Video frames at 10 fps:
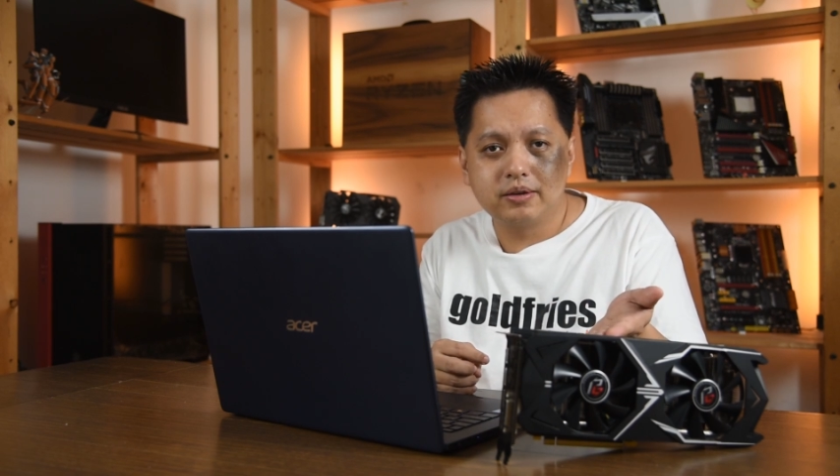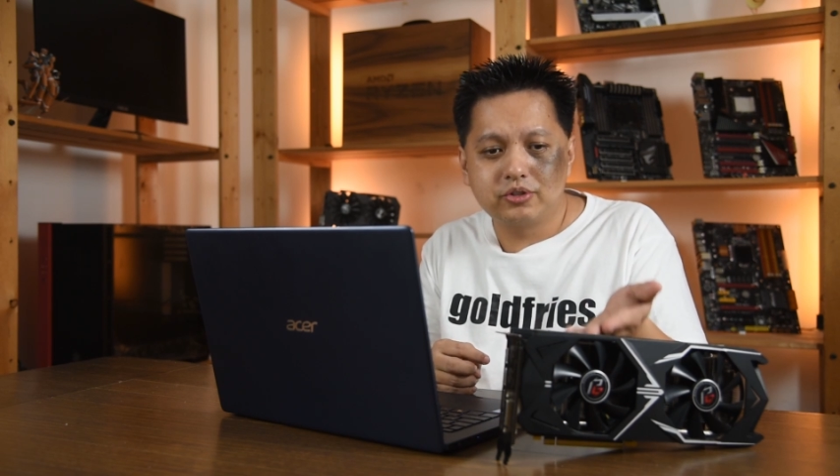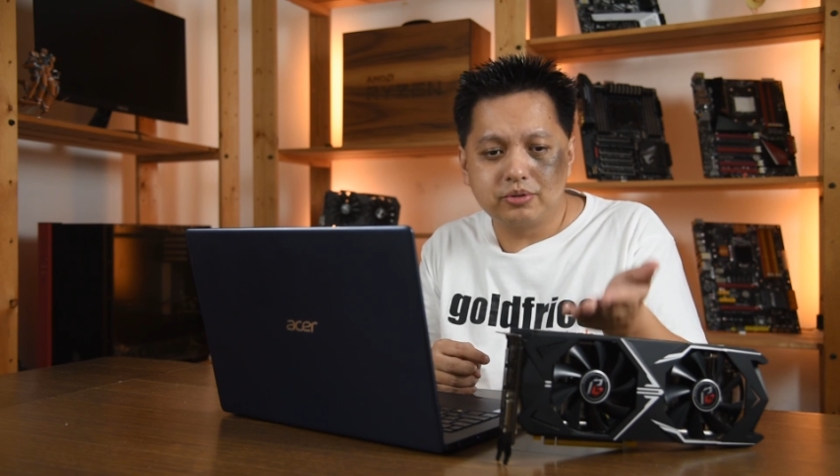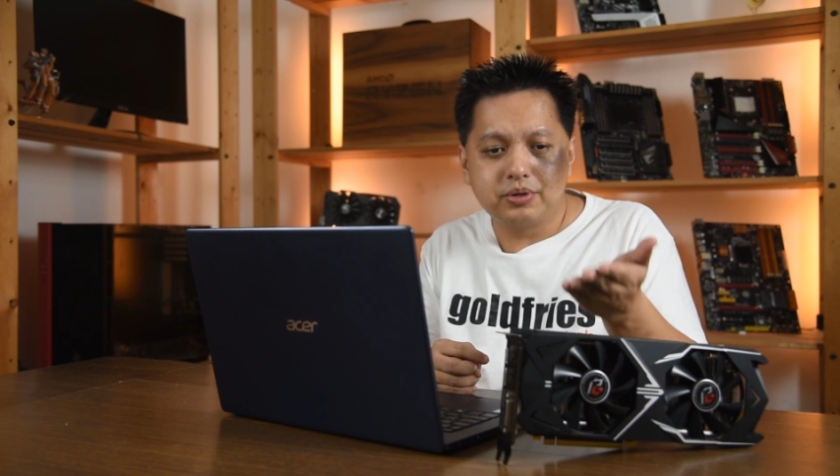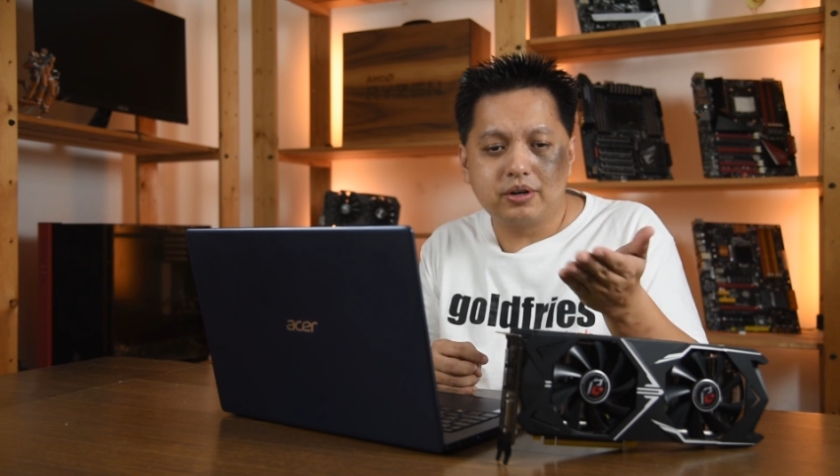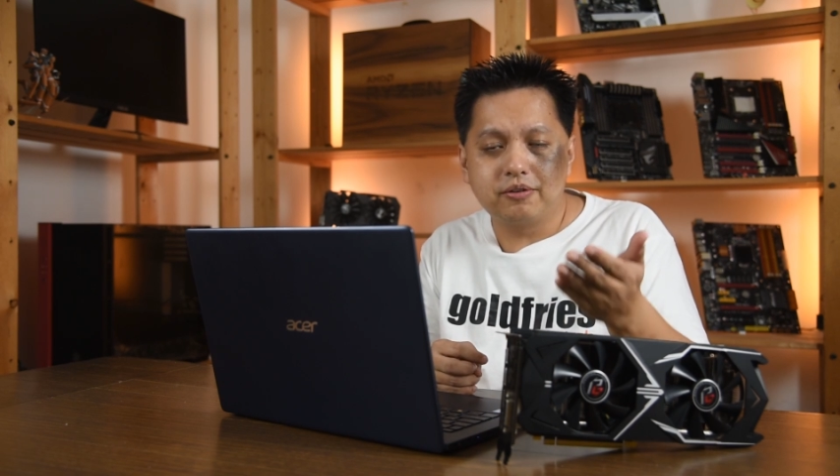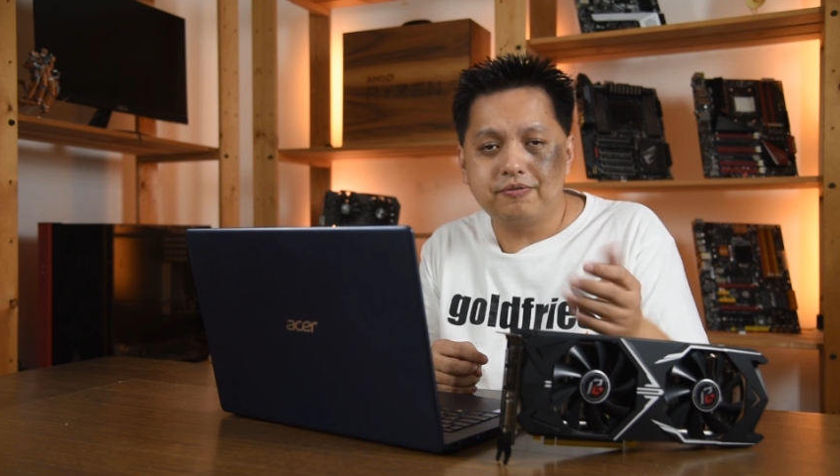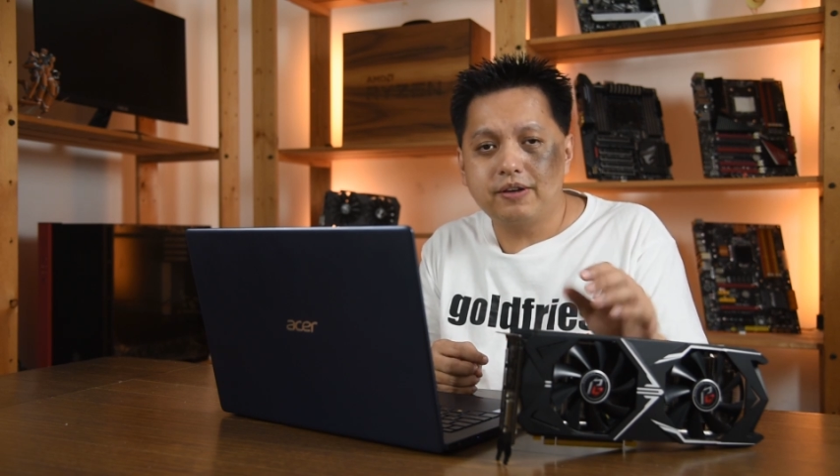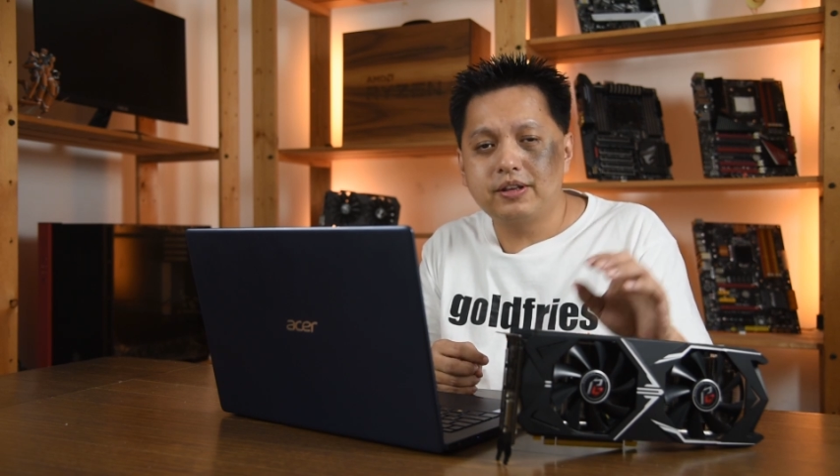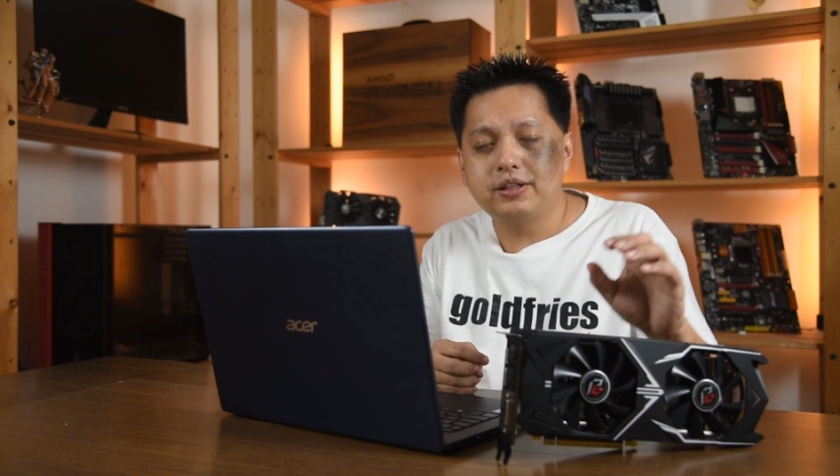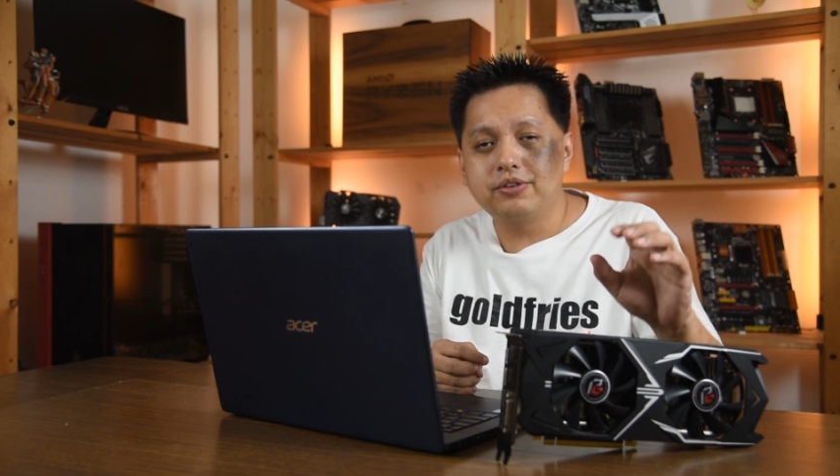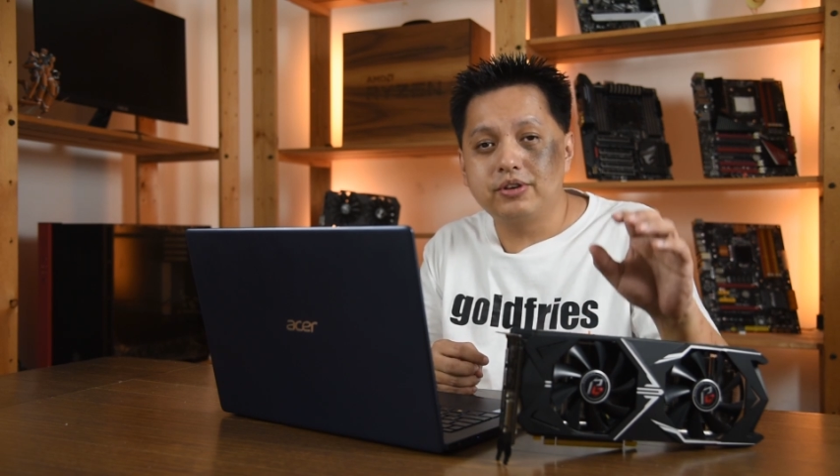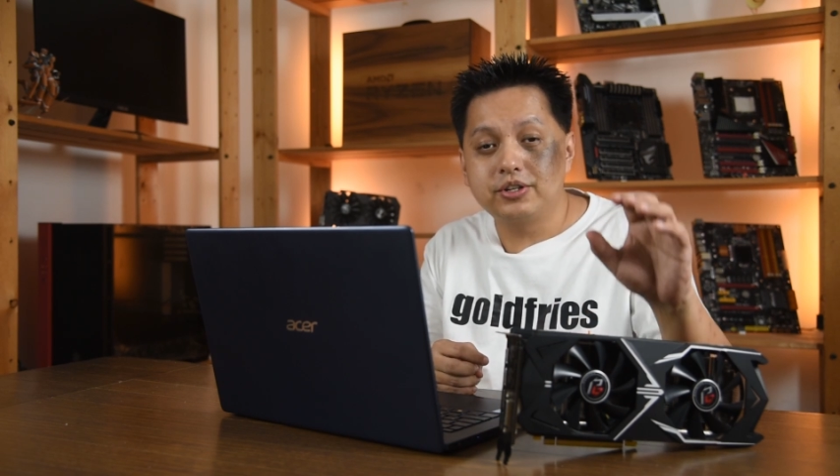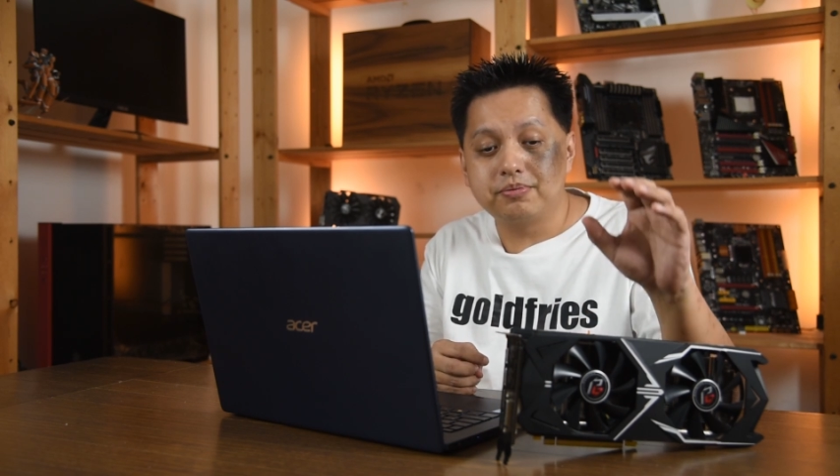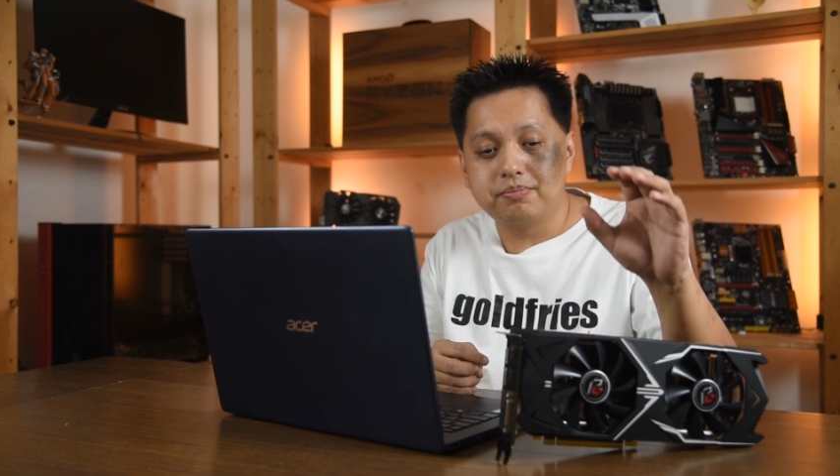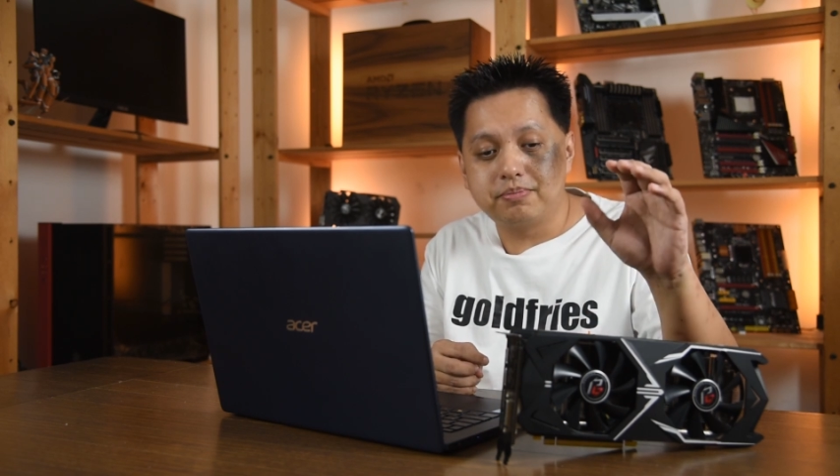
should be around the 590 range,